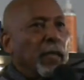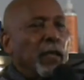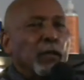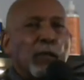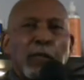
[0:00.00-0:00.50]

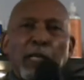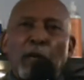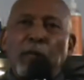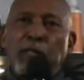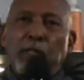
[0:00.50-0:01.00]
So they
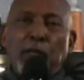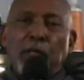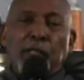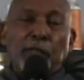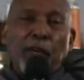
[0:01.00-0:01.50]
always saw the
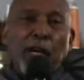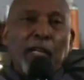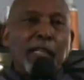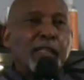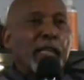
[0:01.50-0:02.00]

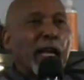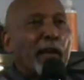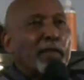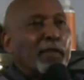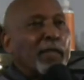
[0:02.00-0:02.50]
divine as
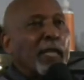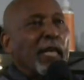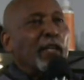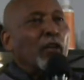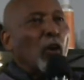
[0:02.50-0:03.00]
every
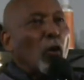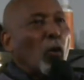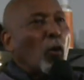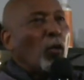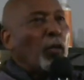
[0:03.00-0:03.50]
and
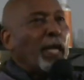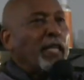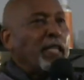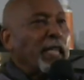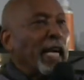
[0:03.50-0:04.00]
all things